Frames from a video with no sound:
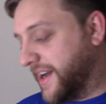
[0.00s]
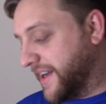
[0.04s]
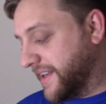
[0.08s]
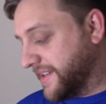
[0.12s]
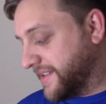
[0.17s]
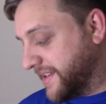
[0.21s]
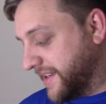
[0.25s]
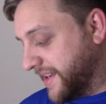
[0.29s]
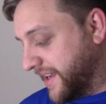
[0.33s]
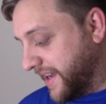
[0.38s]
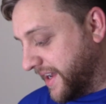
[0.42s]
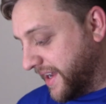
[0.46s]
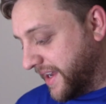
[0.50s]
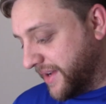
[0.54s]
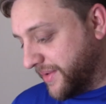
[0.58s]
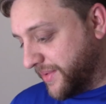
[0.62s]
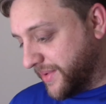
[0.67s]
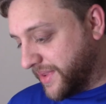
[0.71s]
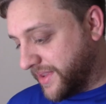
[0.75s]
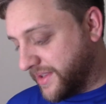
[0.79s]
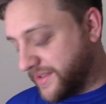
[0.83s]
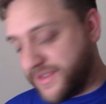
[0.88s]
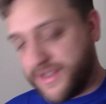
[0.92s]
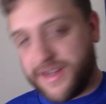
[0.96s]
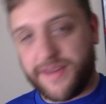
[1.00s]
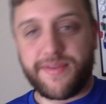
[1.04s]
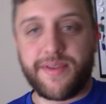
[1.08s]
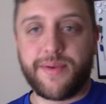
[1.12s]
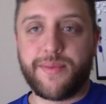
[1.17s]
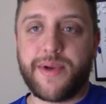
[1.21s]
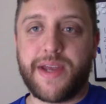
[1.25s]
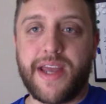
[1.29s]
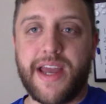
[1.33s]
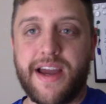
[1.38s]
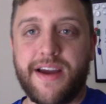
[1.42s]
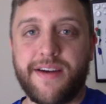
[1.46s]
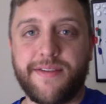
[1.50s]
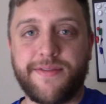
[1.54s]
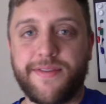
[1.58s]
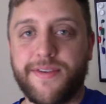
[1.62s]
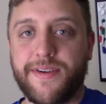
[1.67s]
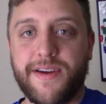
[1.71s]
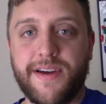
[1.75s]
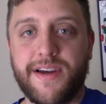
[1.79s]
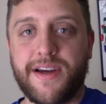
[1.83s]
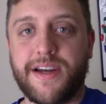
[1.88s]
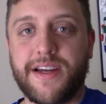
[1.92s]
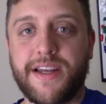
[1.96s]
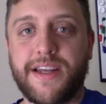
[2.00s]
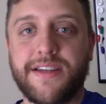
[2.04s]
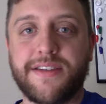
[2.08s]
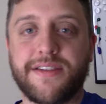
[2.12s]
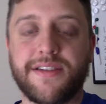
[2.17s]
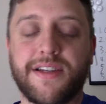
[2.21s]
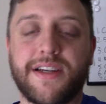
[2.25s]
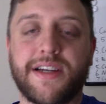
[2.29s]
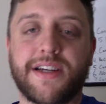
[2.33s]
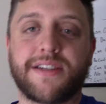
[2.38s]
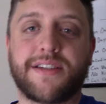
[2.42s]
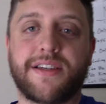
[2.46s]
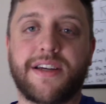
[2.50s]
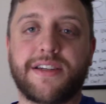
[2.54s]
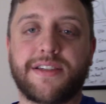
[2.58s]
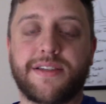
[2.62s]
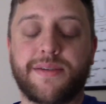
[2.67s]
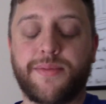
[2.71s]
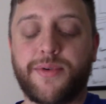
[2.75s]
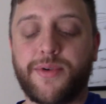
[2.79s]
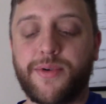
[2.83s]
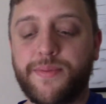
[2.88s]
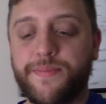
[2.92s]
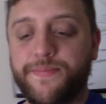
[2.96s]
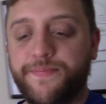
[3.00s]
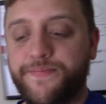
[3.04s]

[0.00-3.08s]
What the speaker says: today with the stuff that we have easily accessible.